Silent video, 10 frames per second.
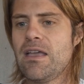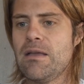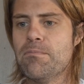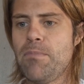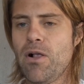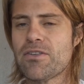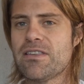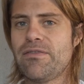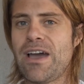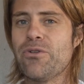
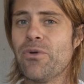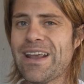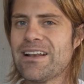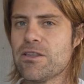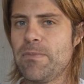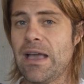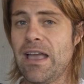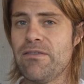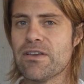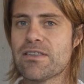impulsive and reckless behavior.